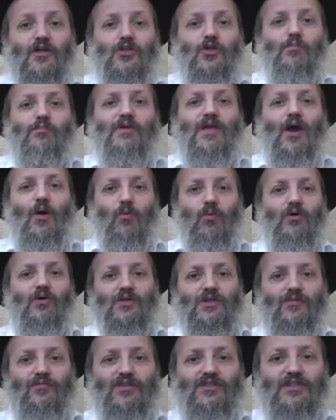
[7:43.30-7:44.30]
to be a
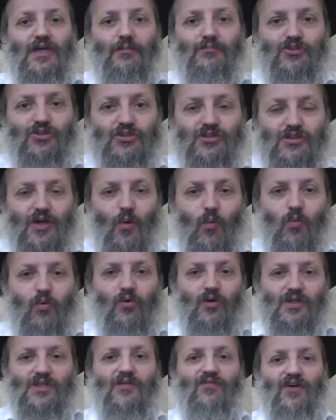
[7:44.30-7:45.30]
world of redemption, a
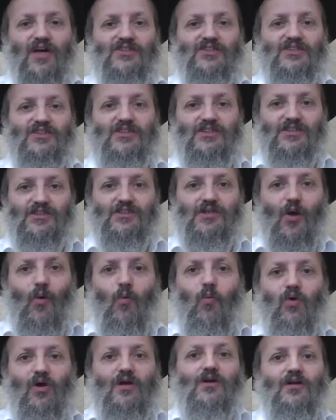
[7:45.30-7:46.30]
world of Chassidus, a
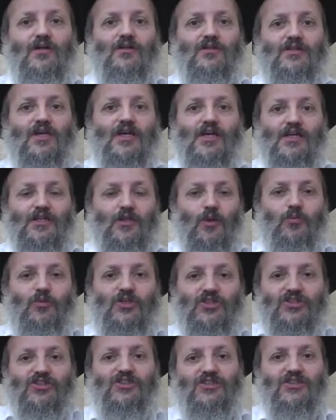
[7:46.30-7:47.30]
world that
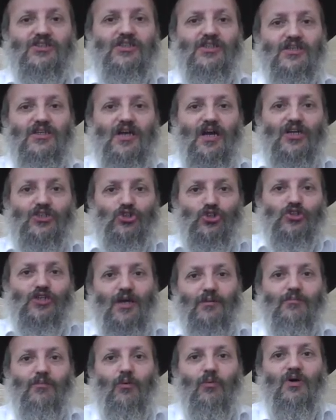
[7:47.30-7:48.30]
we see
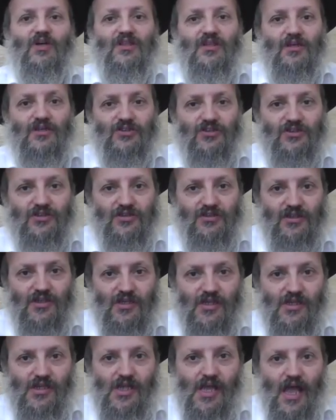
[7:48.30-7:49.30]
Hashem with us,
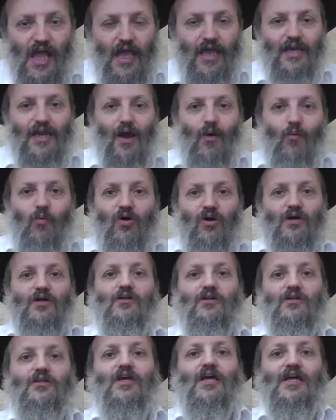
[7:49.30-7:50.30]
and a
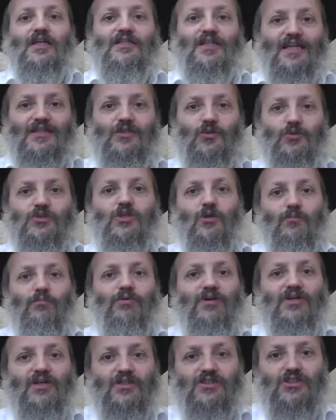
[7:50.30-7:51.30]
world that this will
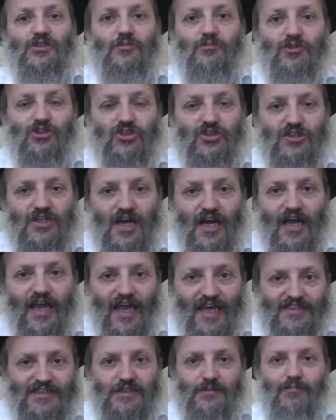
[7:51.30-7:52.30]
bring us to Mashiach.
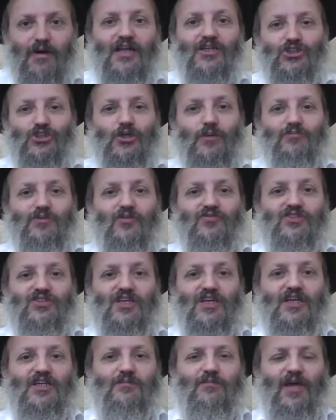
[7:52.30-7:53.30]
As the Baal Shem Tov
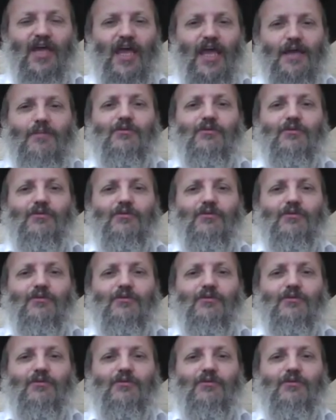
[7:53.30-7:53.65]
said, when